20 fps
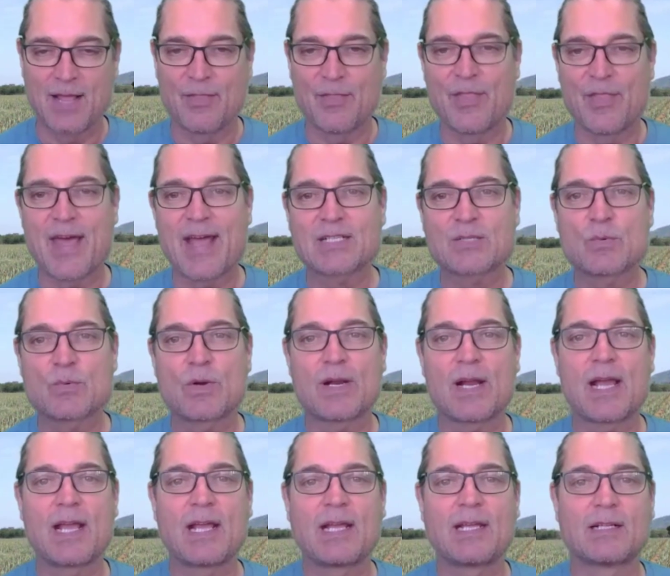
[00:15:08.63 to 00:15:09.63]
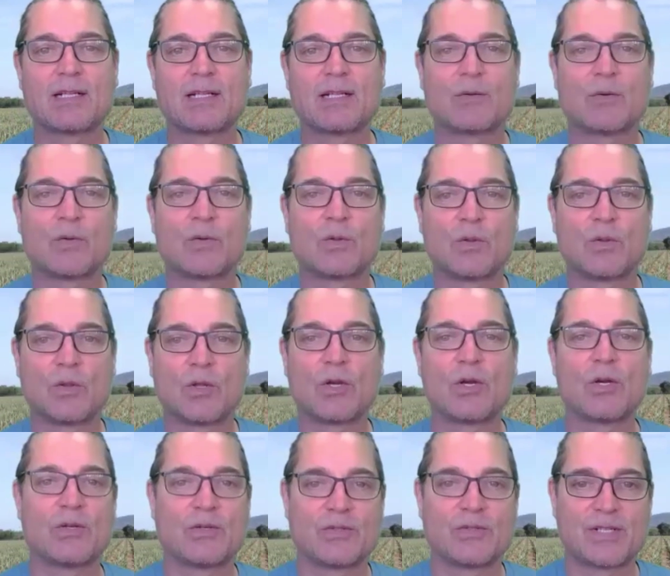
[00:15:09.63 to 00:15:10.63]
That's where I
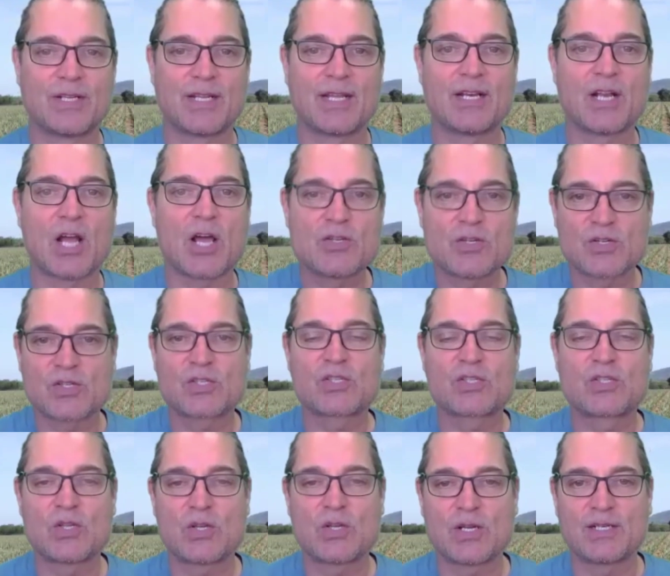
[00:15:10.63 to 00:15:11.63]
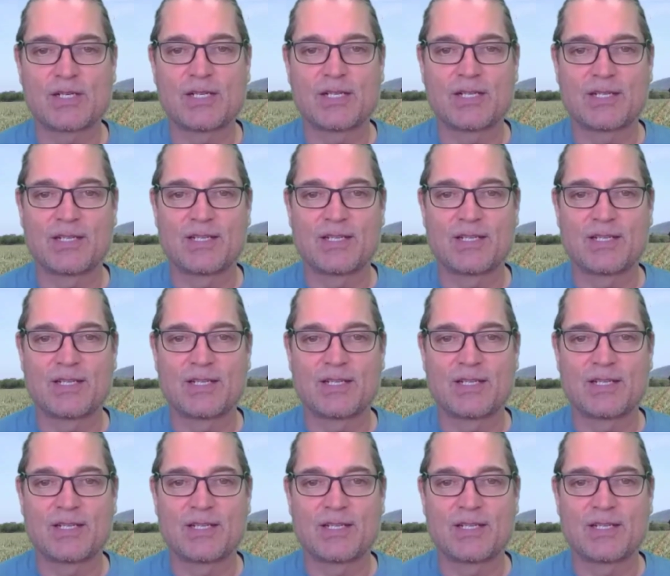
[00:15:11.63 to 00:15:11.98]
learned and understood